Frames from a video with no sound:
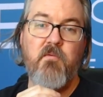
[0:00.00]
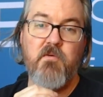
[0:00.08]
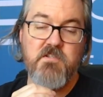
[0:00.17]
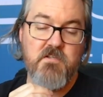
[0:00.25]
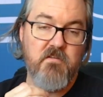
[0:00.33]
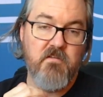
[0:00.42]

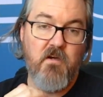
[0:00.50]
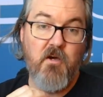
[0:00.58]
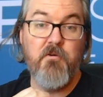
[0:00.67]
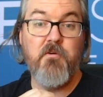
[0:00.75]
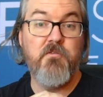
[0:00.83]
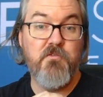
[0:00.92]
which is
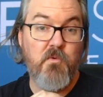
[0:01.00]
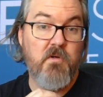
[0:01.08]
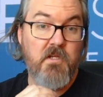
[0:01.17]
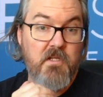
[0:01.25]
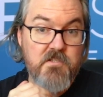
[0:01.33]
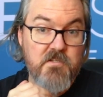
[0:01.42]

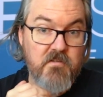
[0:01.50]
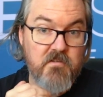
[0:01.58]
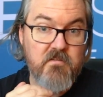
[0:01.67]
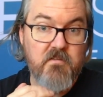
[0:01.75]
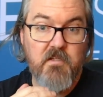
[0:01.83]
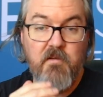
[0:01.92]
120
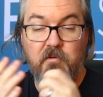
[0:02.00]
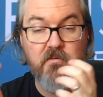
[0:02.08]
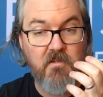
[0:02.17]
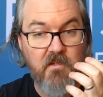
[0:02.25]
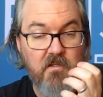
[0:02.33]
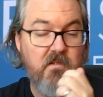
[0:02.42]
inches, give or
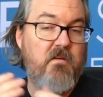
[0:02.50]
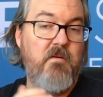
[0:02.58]
take,